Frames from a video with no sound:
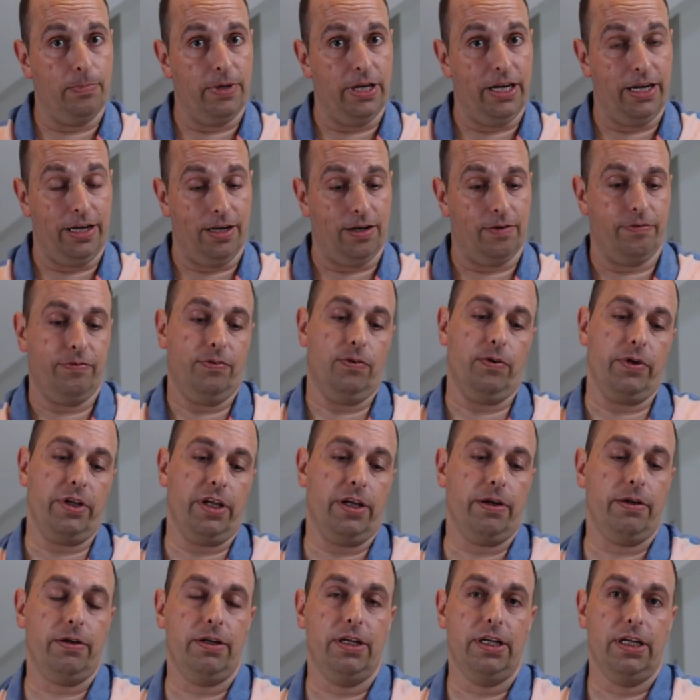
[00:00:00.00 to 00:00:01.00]
enough for
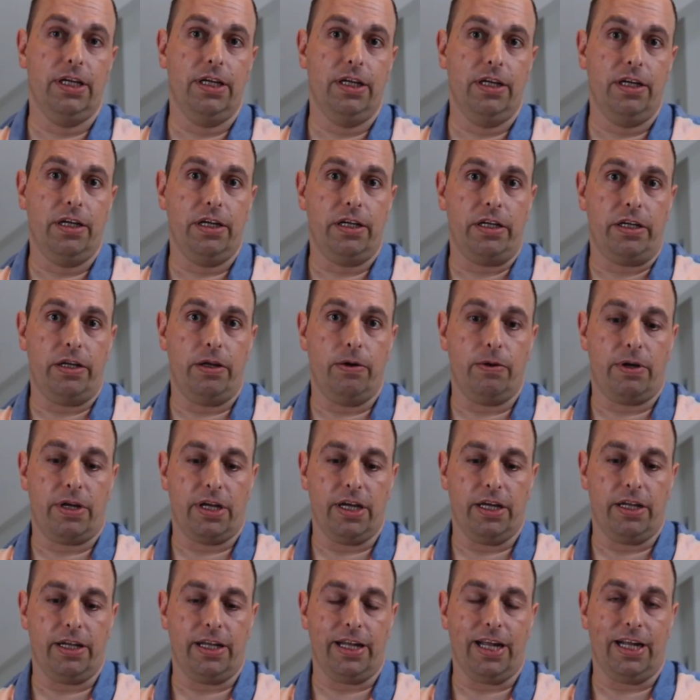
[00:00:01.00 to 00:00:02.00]
you, you
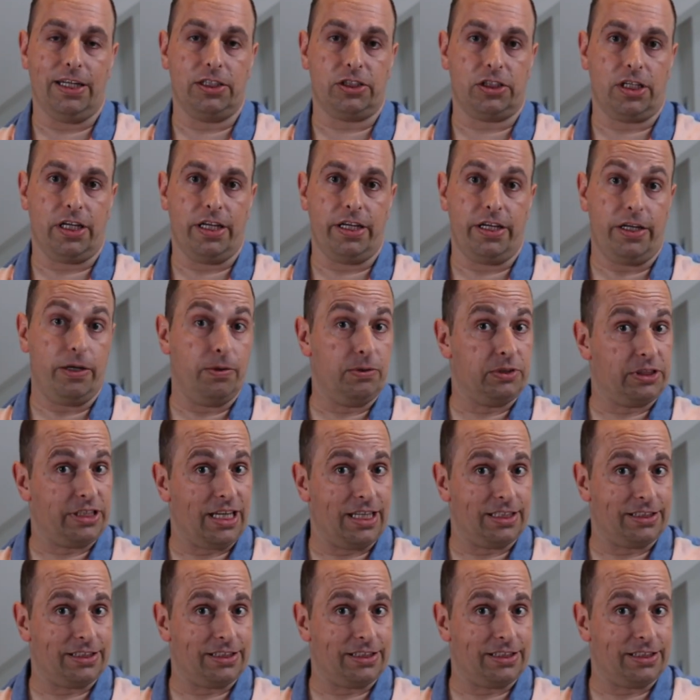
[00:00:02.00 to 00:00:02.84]
can actually use that